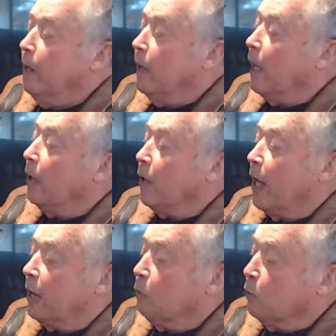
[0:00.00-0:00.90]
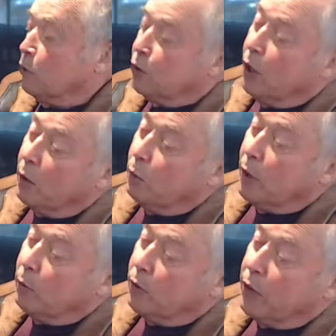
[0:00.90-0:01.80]
and that was done
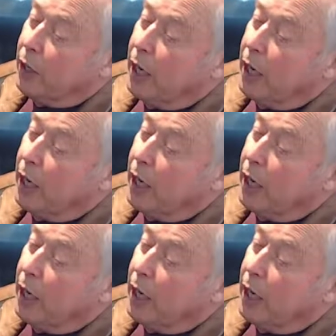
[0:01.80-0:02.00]
away with.